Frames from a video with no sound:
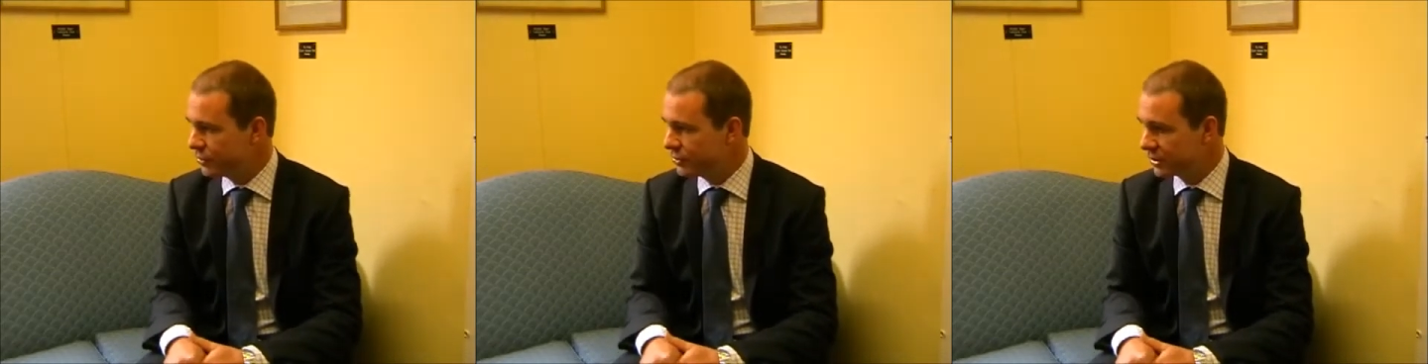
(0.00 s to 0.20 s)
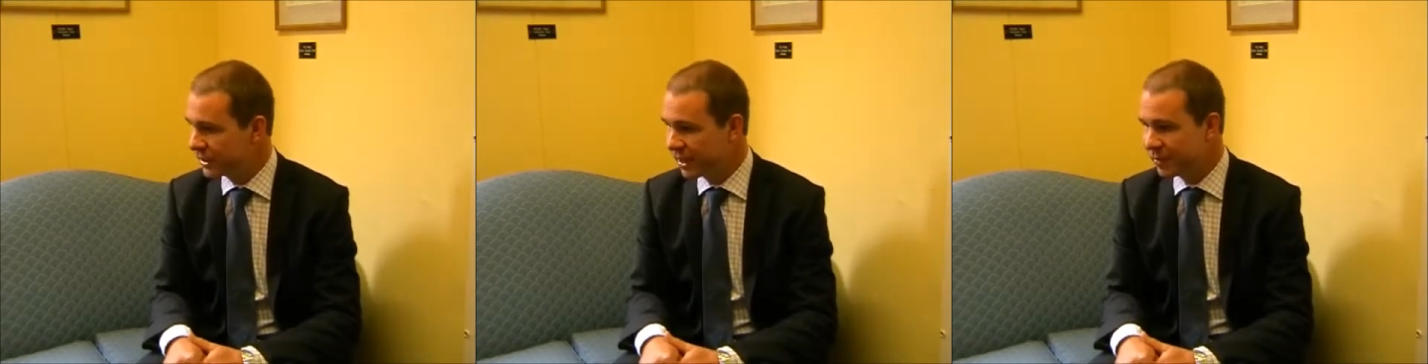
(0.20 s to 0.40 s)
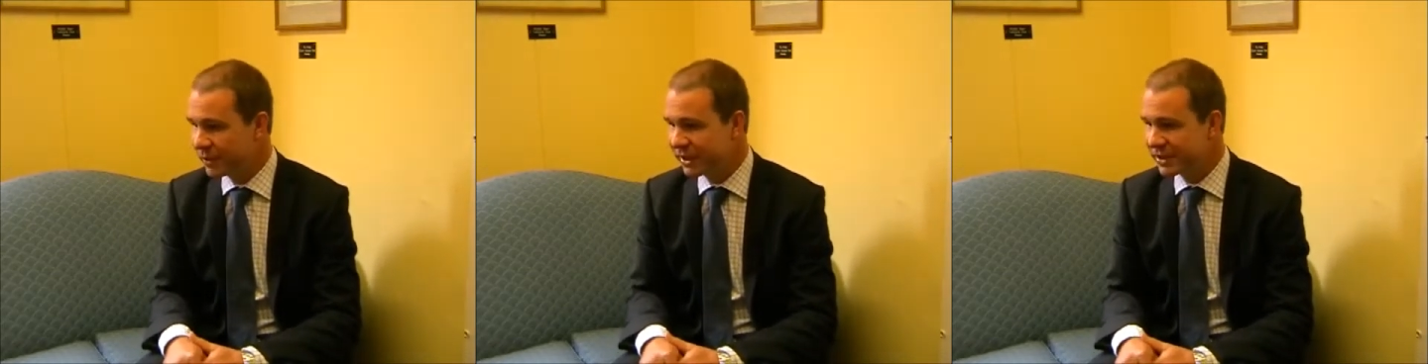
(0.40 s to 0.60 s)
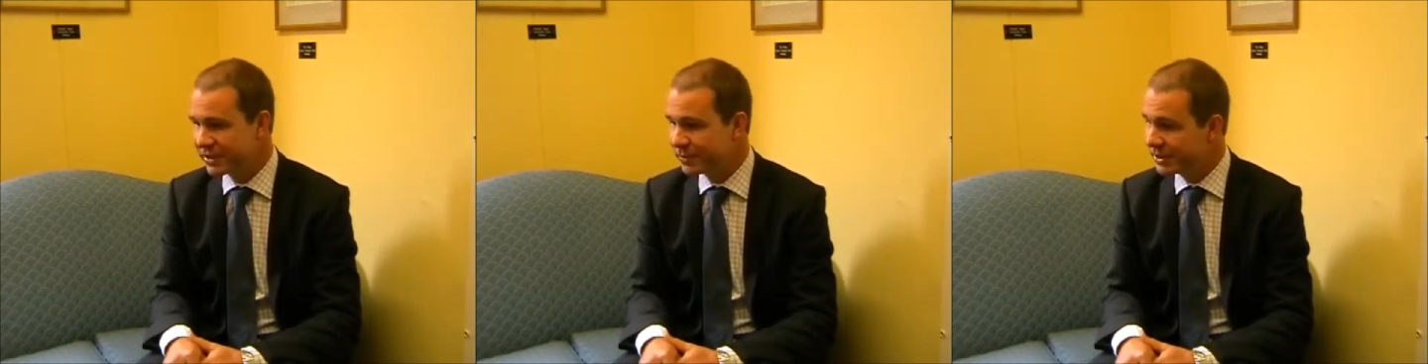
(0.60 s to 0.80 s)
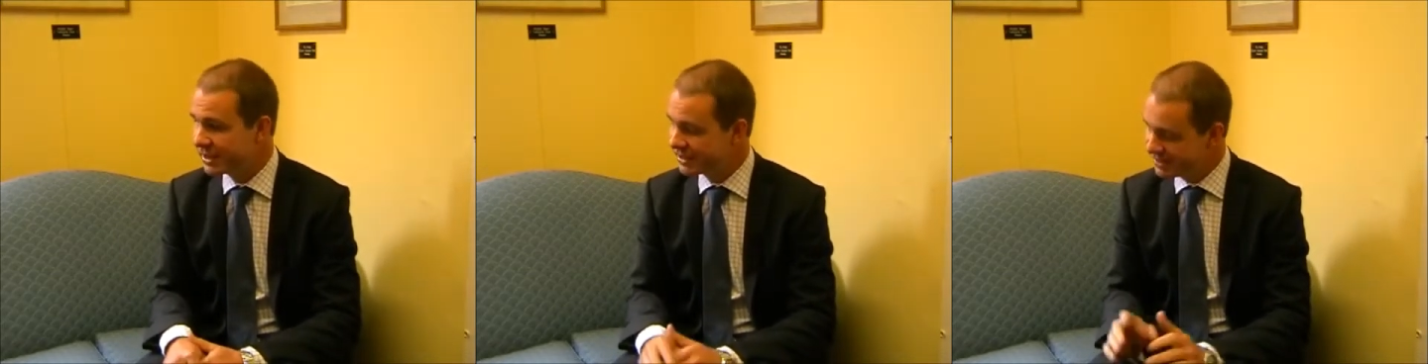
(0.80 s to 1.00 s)
using that because
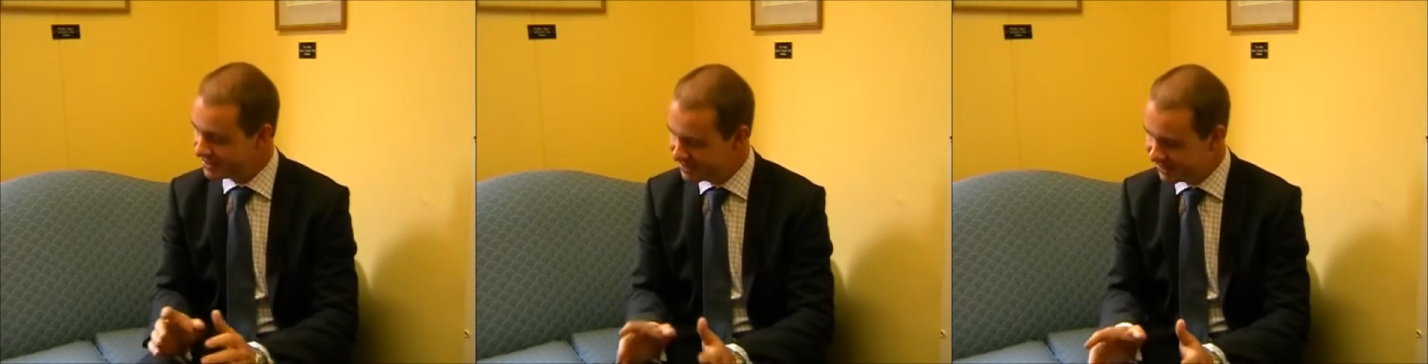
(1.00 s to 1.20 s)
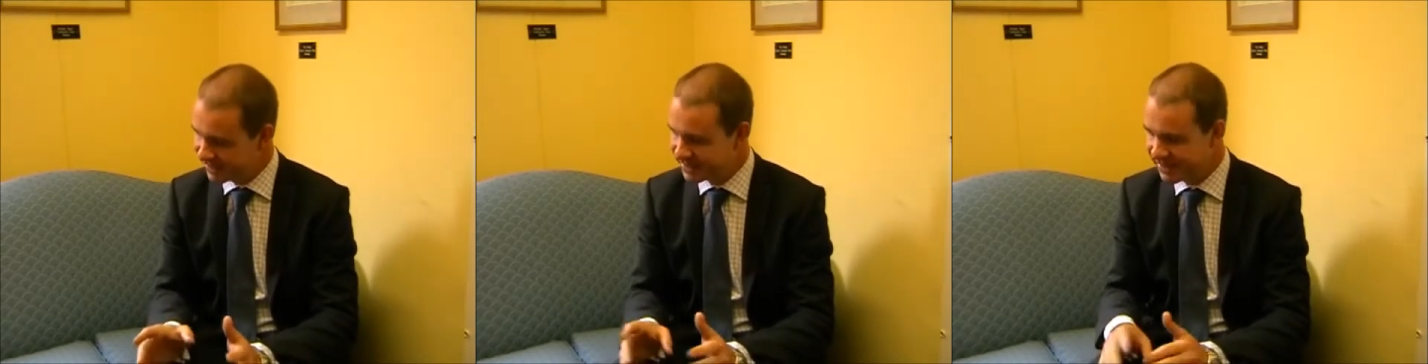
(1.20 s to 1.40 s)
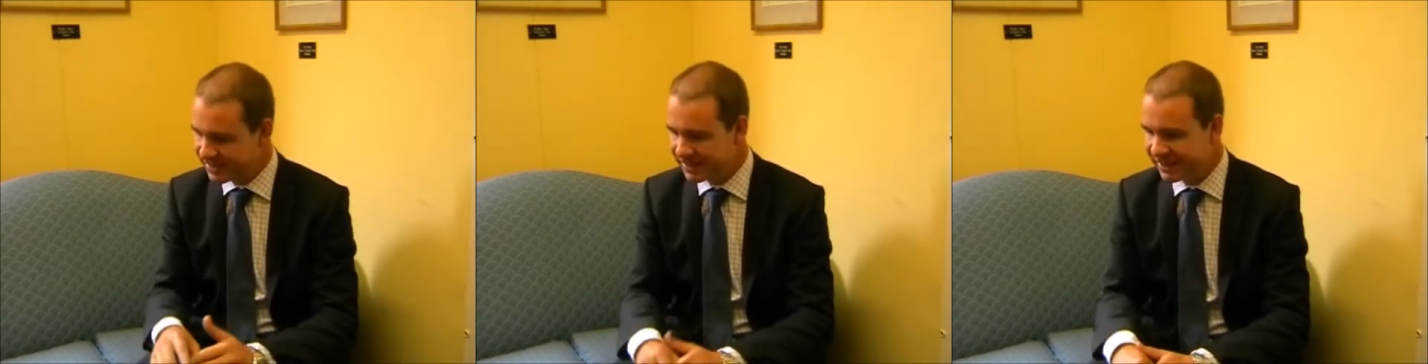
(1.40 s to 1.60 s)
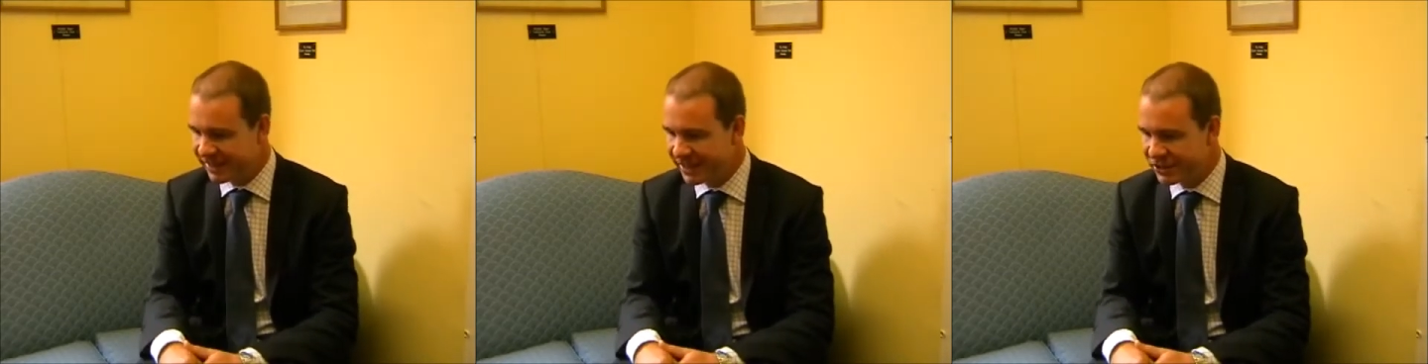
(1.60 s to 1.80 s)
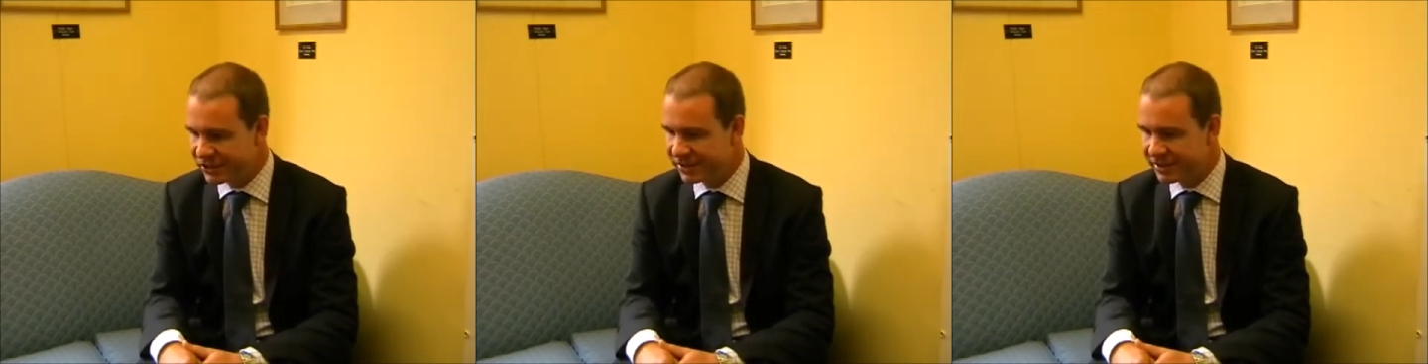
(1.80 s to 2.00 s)
we had to stick to the
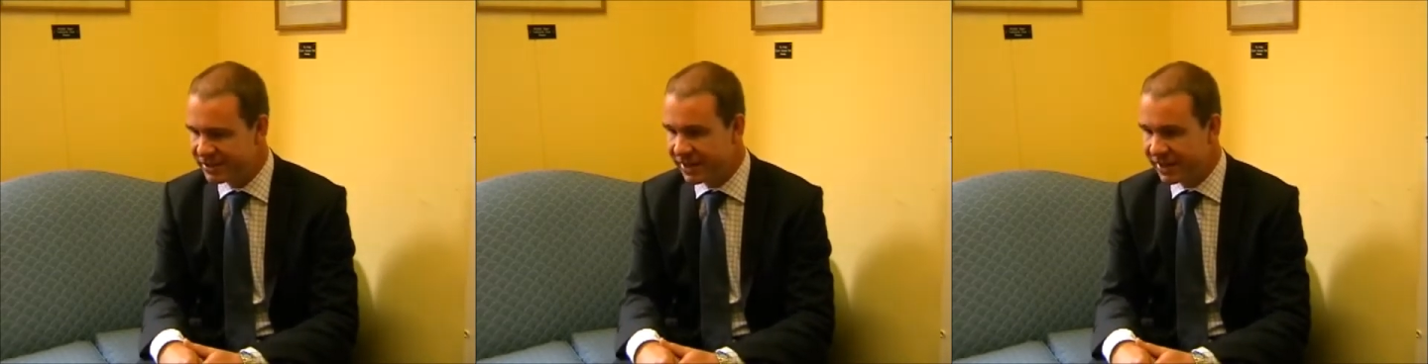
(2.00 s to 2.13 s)
indications.